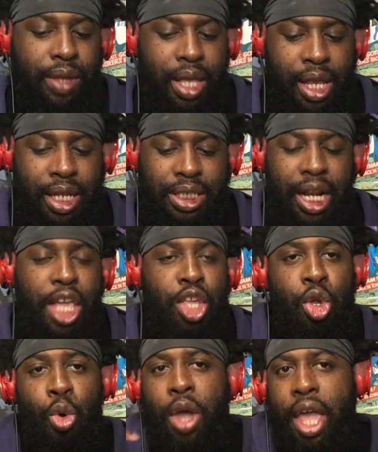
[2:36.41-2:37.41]
And it's like
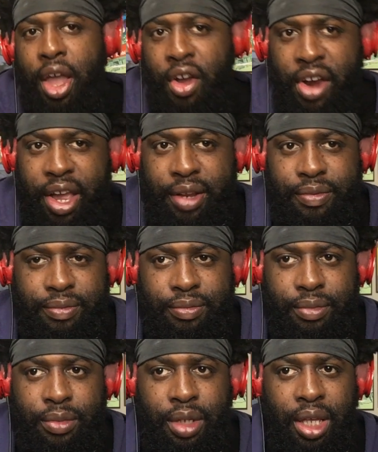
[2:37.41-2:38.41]
you hear it,
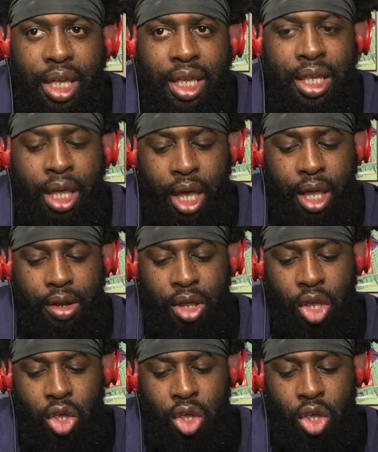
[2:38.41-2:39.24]
yet